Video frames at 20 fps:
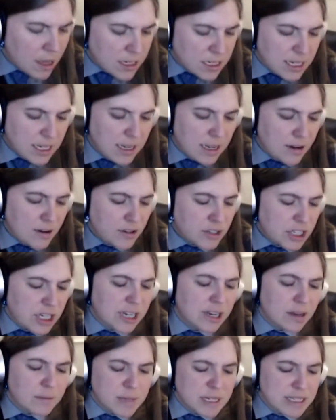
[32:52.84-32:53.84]
Tears
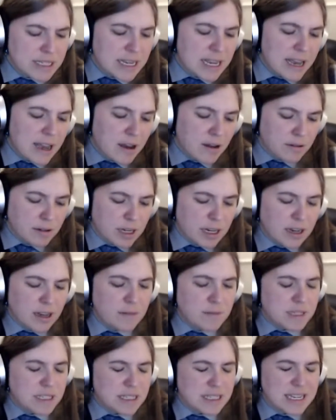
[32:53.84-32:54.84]
coming down,
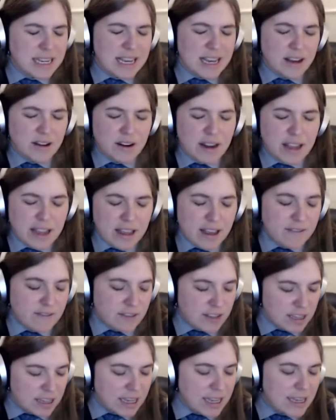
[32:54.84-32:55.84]

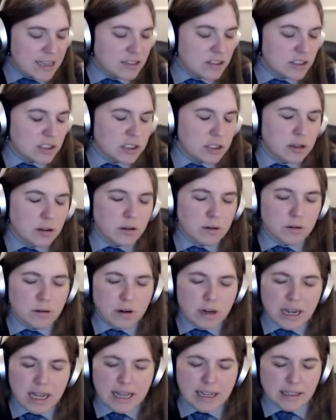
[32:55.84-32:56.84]
heavy and
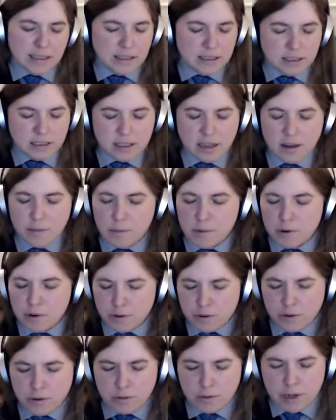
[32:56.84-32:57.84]
slow like a
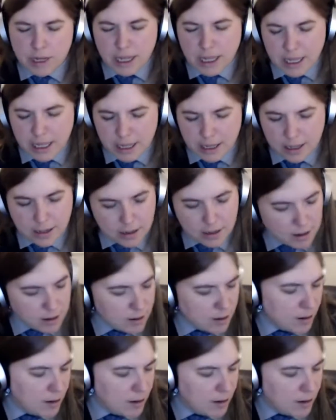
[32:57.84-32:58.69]
summer rain.